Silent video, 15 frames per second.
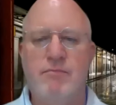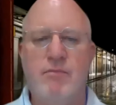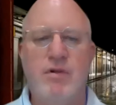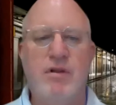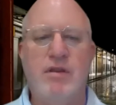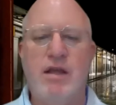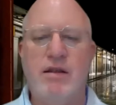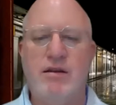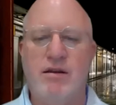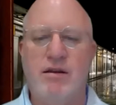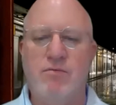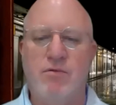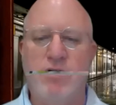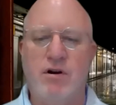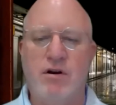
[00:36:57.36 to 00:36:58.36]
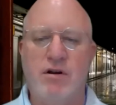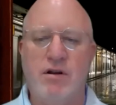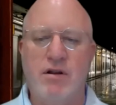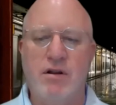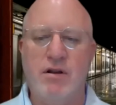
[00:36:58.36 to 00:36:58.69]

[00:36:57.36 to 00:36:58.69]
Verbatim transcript: Well, that didn't work.